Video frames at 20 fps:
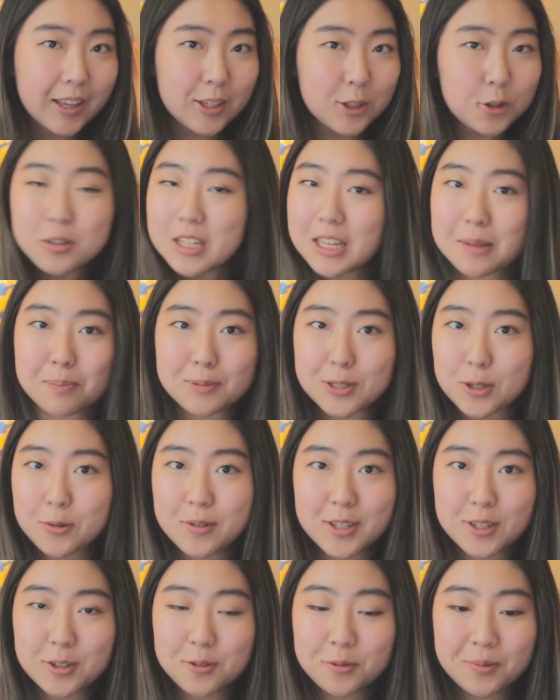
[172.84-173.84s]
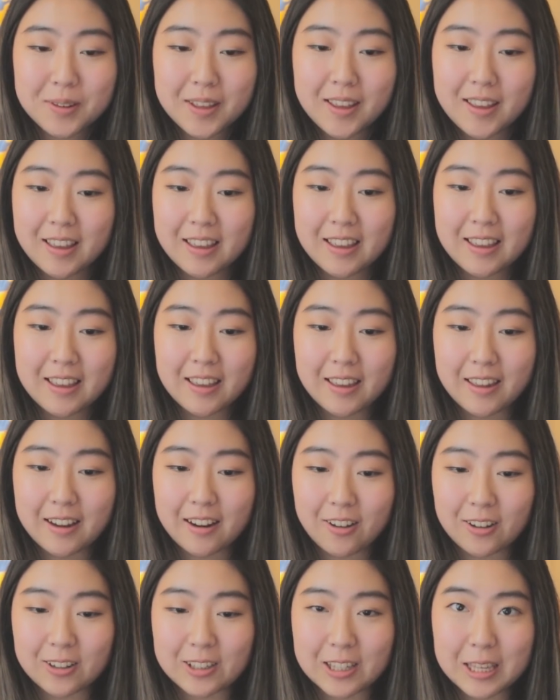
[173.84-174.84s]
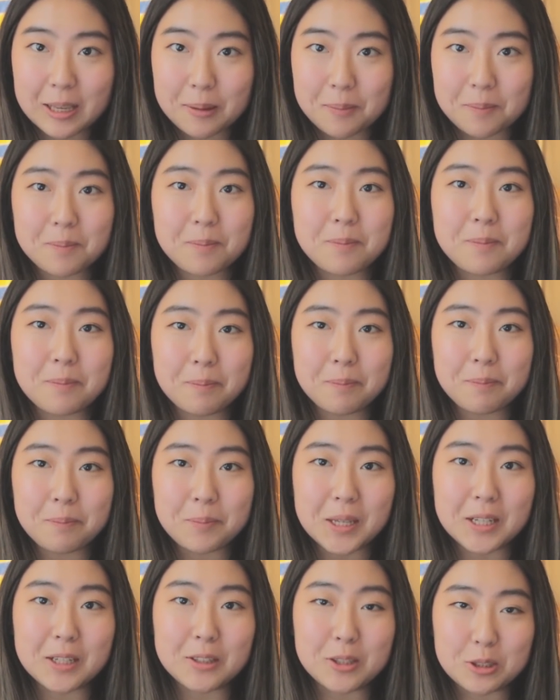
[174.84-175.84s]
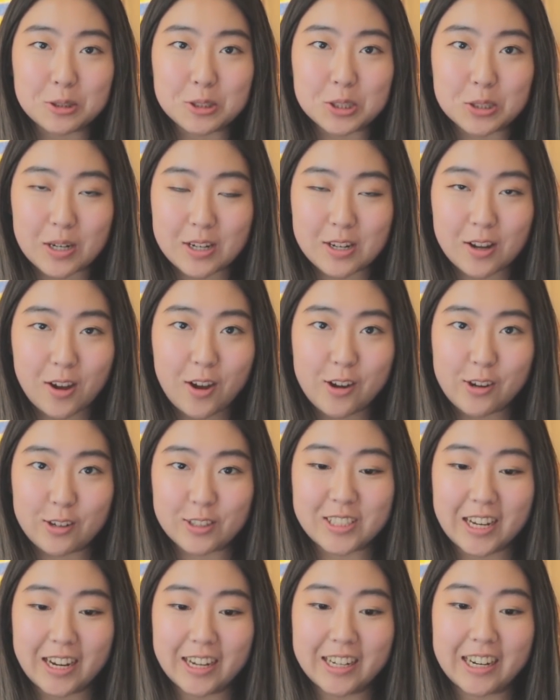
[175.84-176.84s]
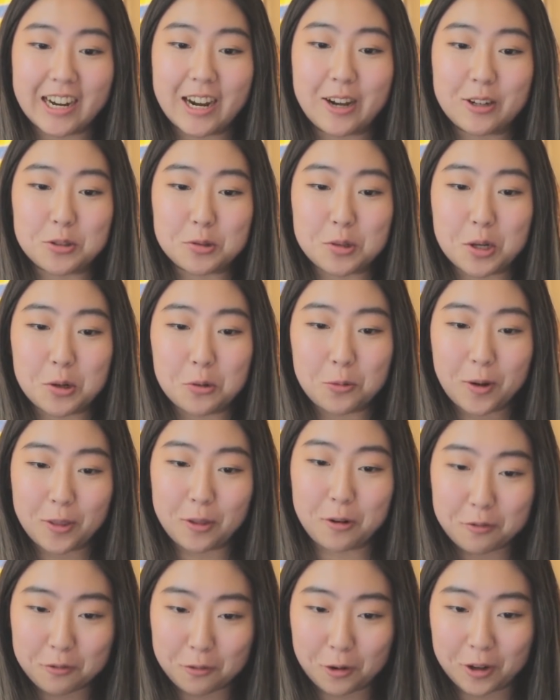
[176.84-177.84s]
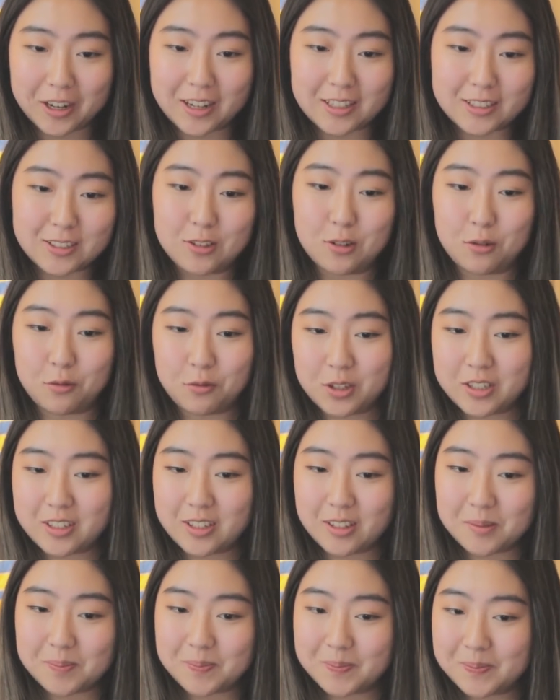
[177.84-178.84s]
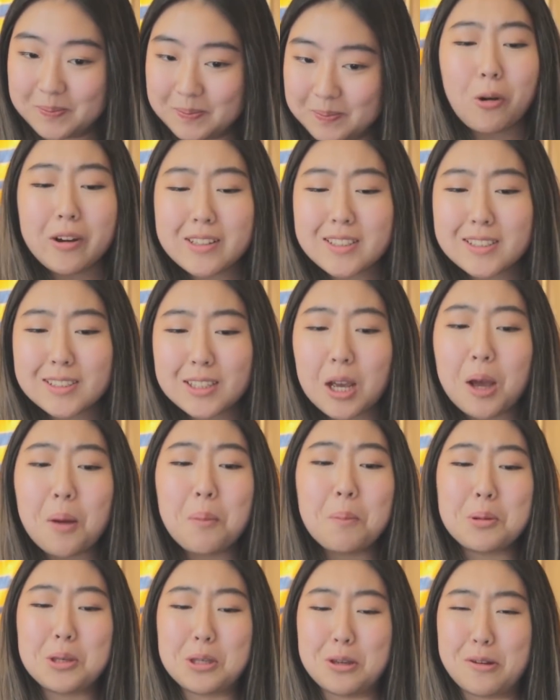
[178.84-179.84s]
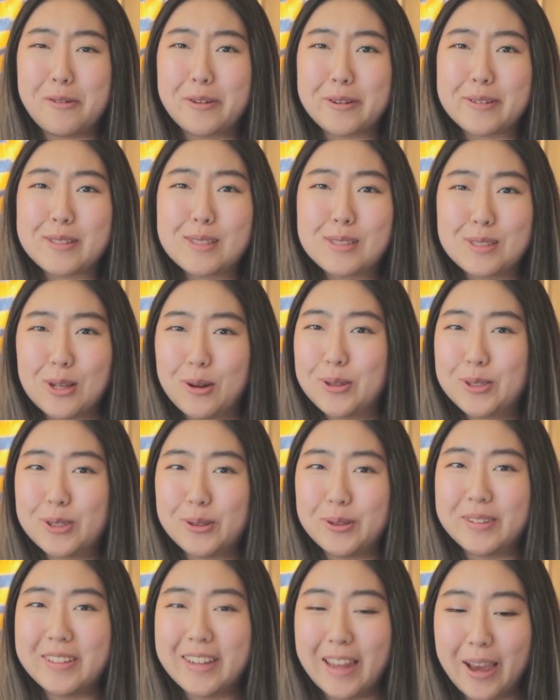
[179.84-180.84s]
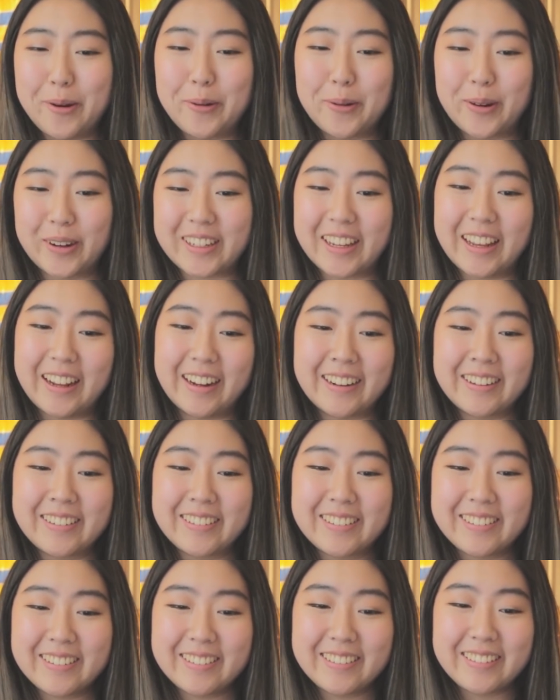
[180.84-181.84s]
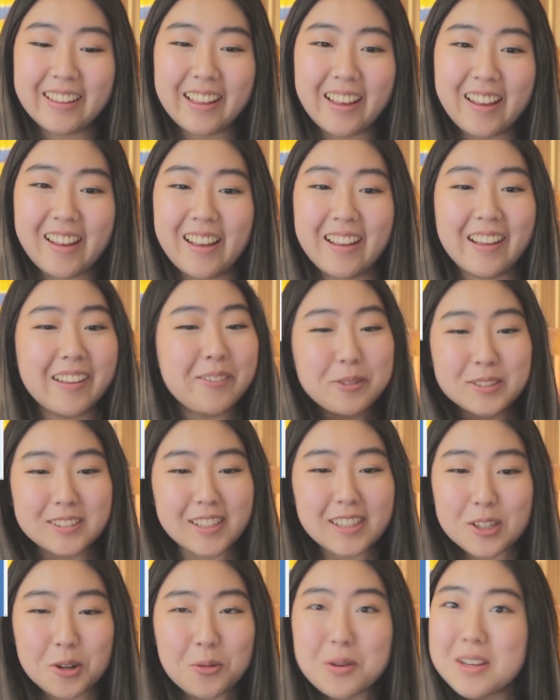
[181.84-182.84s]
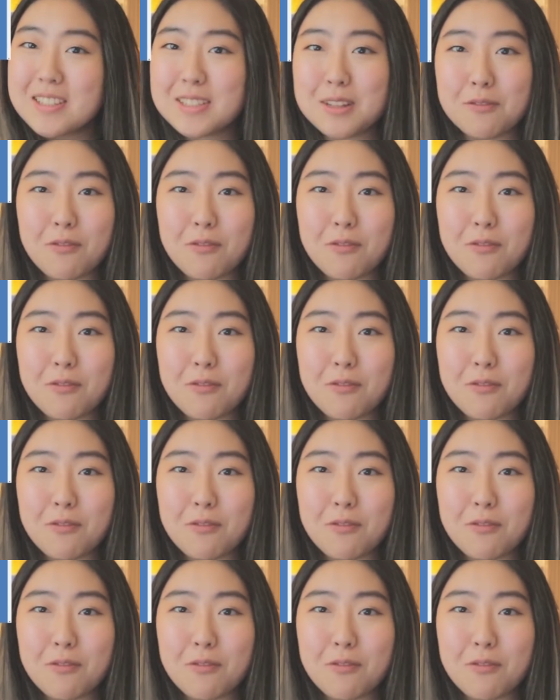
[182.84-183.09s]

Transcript: you keep doing you, and I'll keep being a loser and not understanding how you can weather forecast in your free time. What is computer social networking? Was this quiz